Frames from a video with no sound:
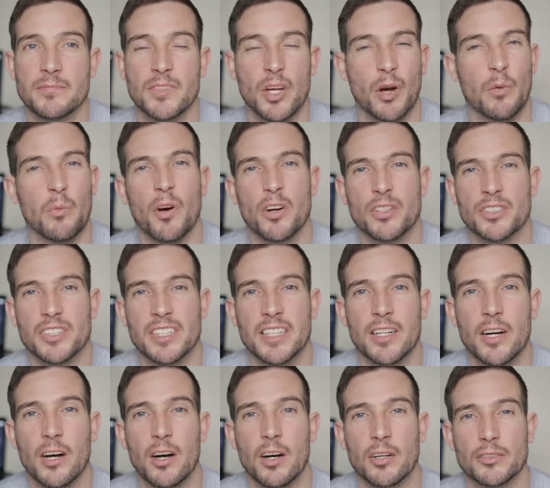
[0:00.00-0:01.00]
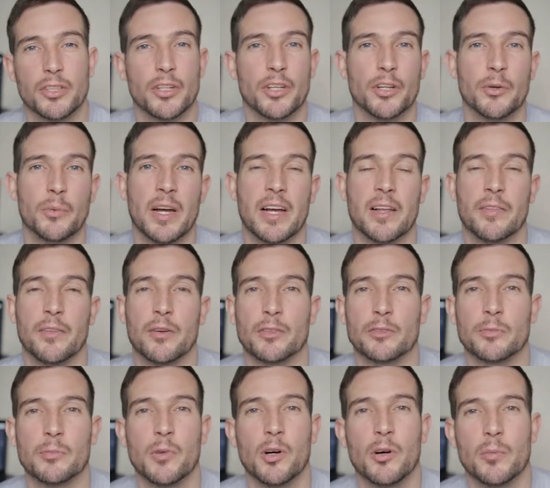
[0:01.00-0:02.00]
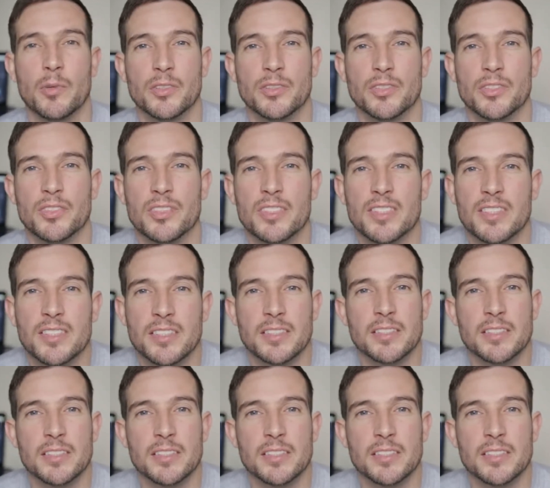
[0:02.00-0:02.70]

not watch it or turn away at those moments.